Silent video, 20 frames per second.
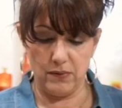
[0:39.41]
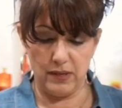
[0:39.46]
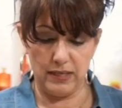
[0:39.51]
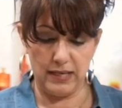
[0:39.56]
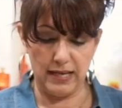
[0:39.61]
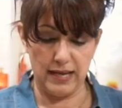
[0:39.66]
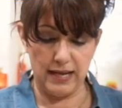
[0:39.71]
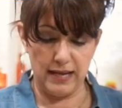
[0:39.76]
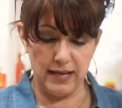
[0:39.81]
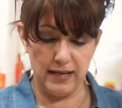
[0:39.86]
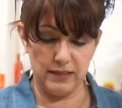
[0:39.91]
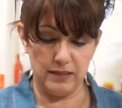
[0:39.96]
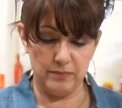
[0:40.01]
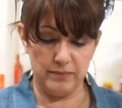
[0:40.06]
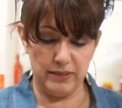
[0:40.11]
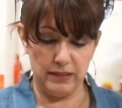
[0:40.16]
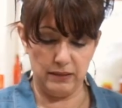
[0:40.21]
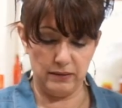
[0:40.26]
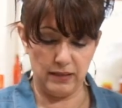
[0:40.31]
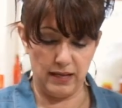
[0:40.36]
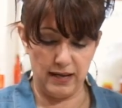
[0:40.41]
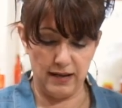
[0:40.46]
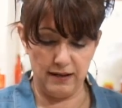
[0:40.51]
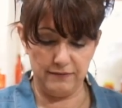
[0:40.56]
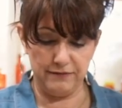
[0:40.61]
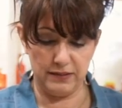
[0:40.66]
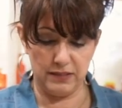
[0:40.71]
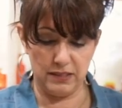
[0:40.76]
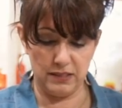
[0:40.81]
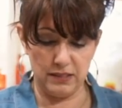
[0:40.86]
right, and we want to add
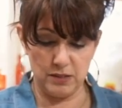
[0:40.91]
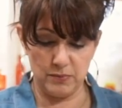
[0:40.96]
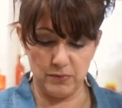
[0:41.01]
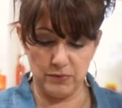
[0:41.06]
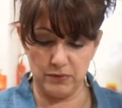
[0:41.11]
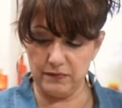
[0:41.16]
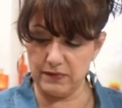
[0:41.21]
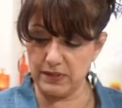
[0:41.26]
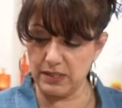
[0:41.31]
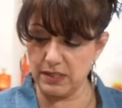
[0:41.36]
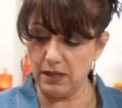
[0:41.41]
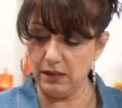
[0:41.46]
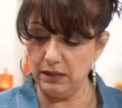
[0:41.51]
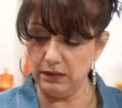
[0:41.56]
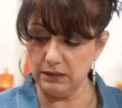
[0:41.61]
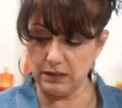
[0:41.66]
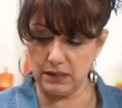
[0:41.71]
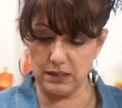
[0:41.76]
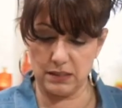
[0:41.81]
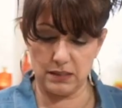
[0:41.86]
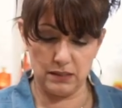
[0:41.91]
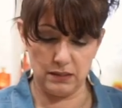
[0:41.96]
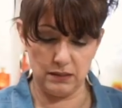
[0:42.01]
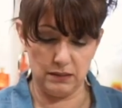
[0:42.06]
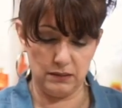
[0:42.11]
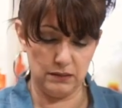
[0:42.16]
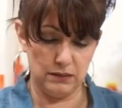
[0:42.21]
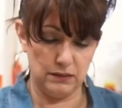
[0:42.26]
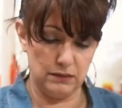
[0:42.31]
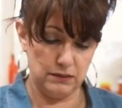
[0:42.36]
about a half a teaspoon of
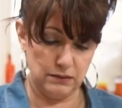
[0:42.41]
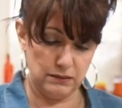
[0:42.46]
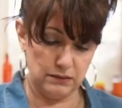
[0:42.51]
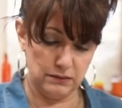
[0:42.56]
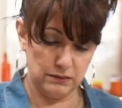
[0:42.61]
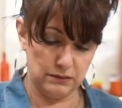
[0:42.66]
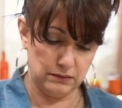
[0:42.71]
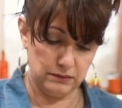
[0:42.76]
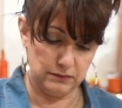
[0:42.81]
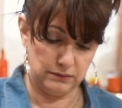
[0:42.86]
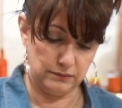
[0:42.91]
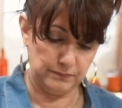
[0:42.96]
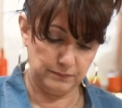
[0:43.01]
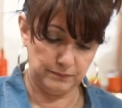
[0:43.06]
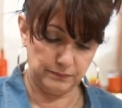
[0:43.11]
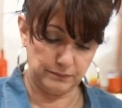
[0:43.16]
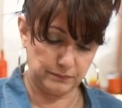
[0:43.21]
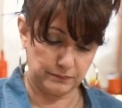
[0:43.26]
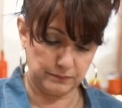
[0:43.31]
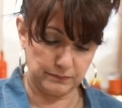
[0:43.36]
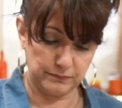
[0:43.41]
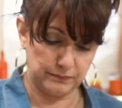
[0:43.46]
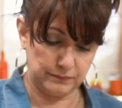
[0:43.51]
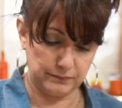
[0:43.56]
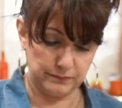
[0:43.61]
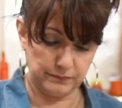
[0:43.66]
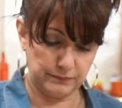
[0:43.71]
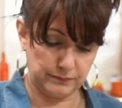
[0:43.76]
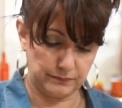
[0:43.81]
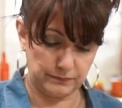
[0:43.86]
salt. And now we can take it
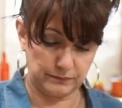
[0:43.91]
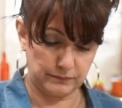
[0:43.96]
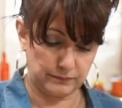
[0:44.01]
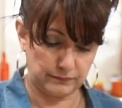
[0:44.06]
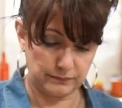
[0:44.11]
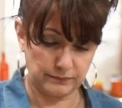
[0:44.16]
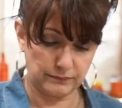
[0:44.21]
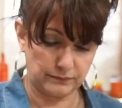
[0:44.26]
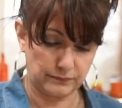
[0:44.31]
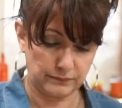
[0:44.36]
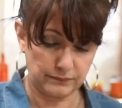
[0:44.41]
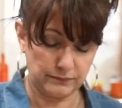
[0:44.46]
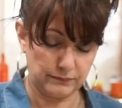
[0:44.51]
off our flame.